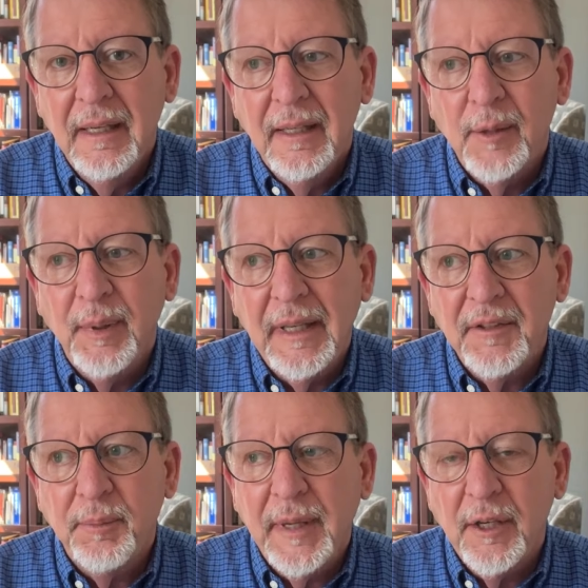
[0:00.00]
that
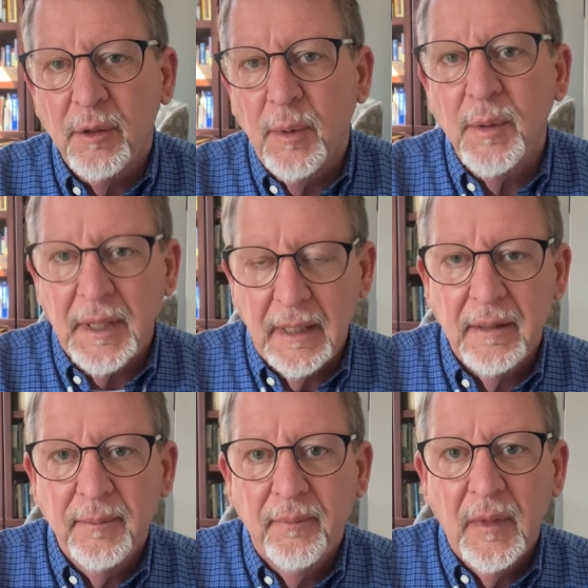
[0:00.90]
believes Peter wrote it.
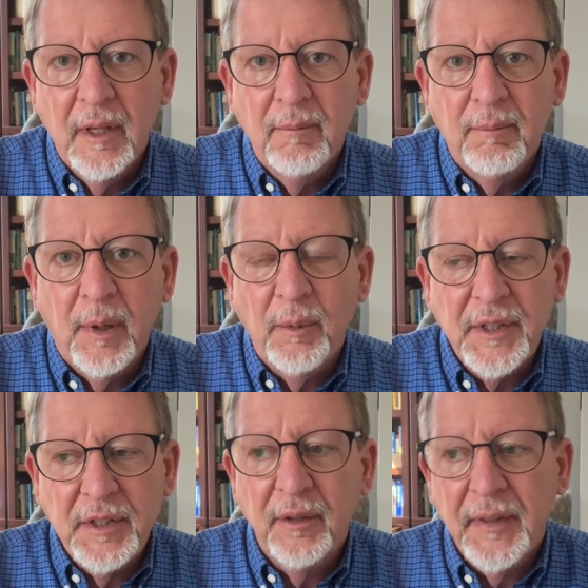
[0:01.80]
But we
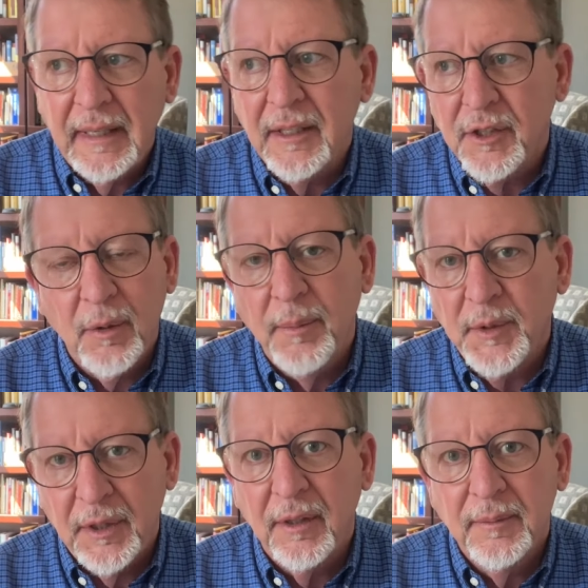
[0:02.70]
still think it's
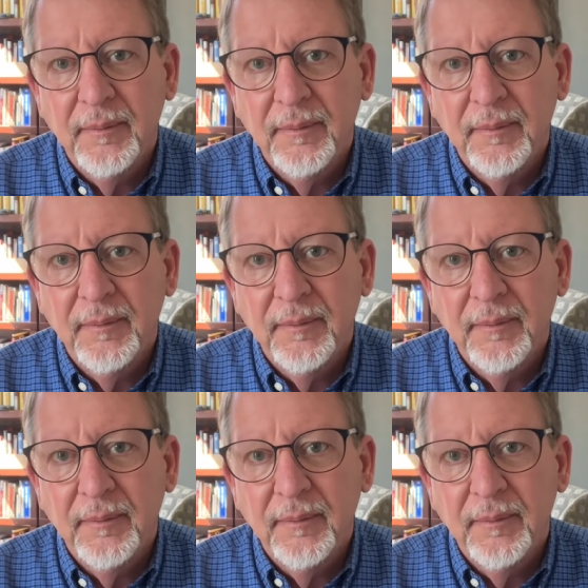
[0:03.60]
scripture.